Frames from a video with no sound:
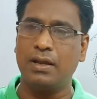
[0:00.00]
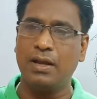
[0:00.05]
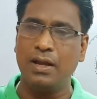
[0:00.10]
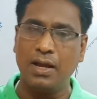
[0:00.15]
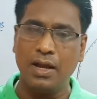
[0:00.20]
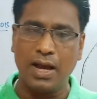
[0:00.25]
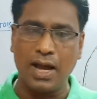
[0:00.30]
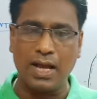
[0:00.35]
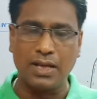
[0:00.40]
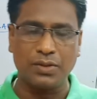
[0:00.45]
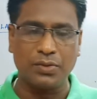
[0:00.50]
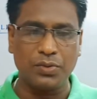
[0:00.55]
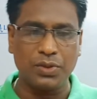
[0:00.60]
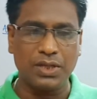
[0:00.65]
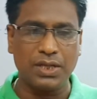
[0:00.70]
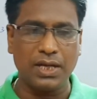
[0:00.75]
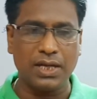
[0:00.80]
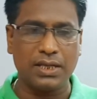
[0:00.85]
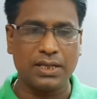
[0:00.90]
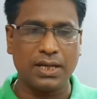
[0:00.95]

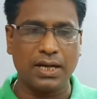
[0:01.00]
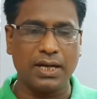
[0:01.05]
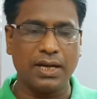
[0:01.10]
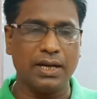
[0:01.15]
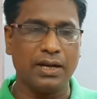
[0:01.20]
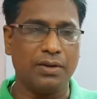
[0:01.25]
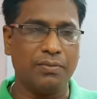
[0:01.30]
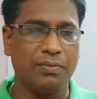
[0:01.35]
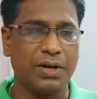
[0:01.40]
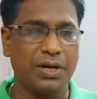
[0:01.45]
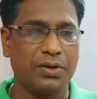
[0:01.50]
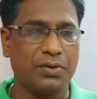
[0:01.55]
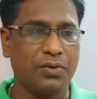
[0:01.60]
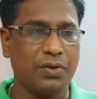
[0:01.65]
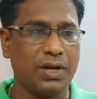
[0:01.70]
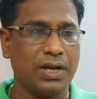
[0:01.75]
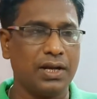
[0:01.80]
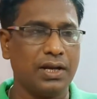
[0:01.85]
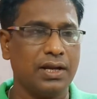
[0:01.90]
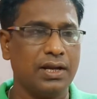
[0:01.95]
association in
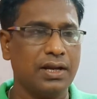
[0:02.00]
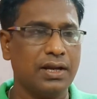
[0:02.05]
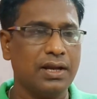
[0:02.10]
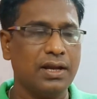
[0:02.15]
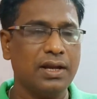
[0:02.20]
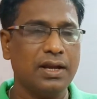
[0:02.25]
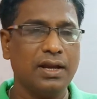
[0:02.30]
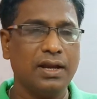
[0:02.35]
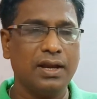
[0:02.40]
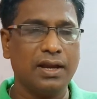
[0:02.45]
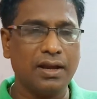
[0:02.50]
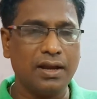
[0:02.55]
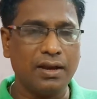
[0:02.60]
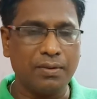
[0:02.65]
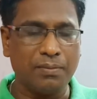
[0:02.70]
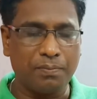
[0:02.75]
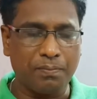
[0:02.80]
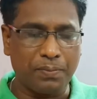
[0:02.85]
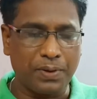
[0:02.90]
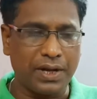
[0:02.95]
between
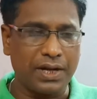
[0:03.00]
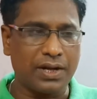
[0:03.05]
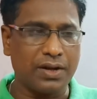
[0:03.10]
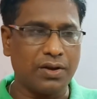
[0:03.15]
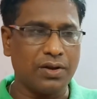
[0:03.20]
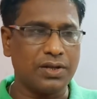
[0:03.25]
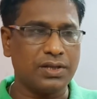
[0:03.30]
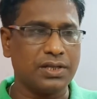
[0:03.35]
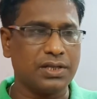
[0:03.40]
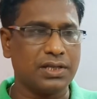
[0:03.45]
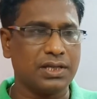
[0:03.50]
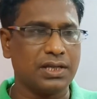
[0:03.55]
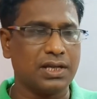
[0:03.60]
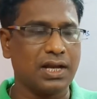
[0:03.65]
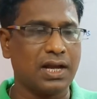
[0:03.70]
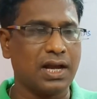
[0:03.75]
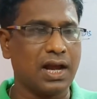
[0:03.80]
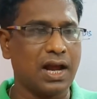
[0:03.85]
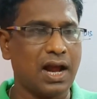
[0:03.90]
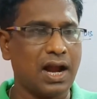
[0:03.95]
fetus
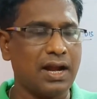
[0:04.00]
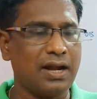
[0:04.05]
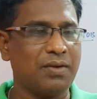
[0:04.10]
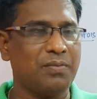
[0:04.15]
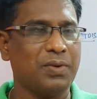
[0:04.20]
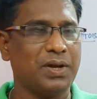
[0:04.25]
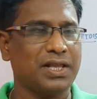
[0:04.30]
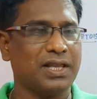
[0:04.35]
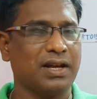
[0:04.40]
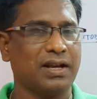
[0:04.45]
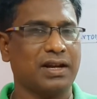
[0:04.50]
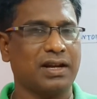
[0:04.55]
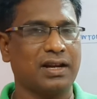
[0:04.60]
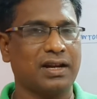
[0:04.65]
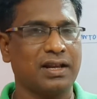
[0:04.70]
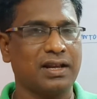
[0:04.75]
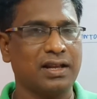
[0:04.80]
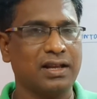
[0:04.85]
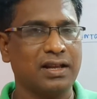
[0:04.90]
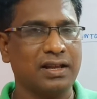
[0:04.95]
and mother,
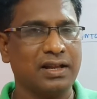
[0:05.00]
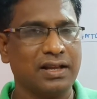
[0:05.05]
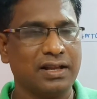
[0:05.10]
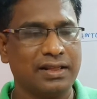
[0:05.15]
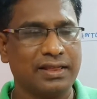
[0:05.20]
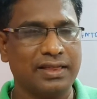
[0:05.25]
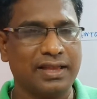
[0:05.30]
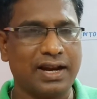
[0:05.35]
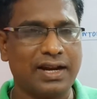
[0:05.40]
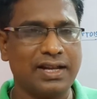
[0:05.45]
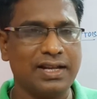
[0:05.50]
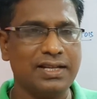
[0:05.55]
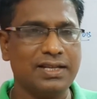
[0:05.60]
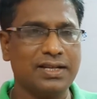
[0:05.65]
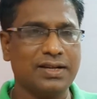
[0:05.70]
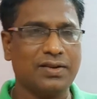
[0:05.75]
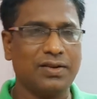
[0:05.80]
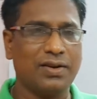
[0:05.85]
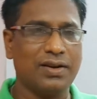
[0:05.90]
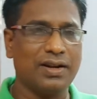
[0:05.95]
that is
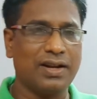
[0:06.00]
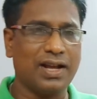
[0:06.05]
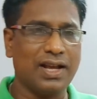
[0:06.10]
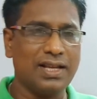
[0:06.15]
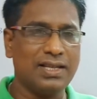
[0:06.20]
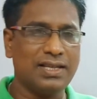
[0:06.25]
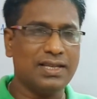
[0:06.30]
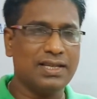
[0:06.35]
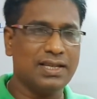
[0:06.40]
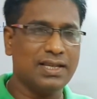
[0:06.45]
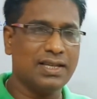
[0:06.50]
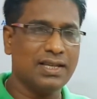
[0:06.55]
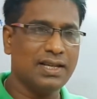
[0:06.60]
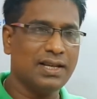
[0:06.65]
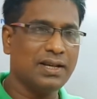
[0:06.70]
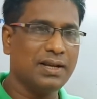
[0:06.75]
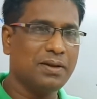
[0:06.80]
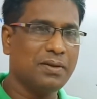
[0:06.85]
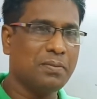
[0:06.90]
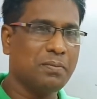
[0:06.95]
called as
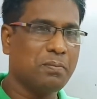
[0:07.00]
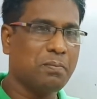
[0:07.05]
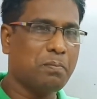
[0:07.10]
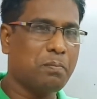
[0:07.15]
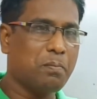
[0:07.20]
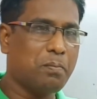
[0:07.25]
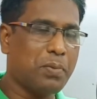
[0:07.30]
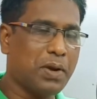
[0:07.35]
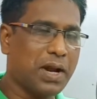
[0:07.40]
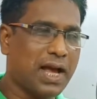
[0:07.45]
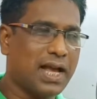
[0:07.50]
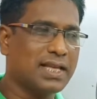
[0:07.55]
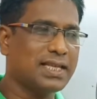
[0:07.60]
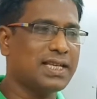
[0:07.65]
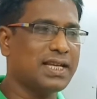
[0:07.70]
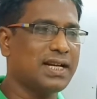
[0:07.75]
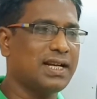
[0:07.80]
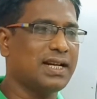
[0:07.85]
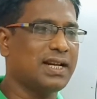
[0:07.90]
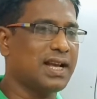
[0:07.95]

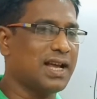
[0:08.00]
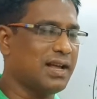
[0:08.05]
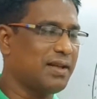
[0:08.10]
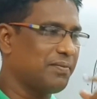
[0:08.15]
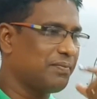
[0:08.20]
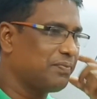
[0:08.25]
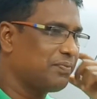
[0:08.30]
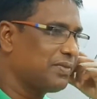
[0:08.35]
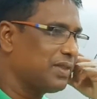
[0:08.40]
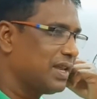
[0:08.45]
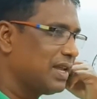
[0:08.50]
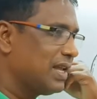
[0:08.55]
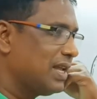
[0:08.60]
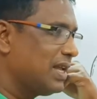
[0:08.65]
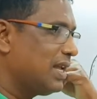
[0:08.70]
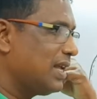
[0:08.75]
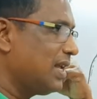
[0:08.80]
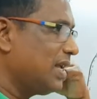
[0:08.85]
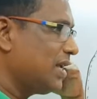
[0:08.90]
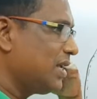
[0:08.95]
placenta.
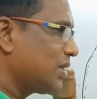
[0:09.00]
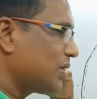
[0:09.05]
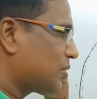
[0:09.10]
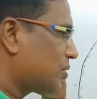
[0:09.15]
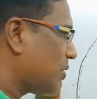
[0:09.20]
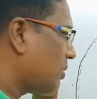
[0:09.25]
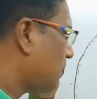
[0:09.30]
So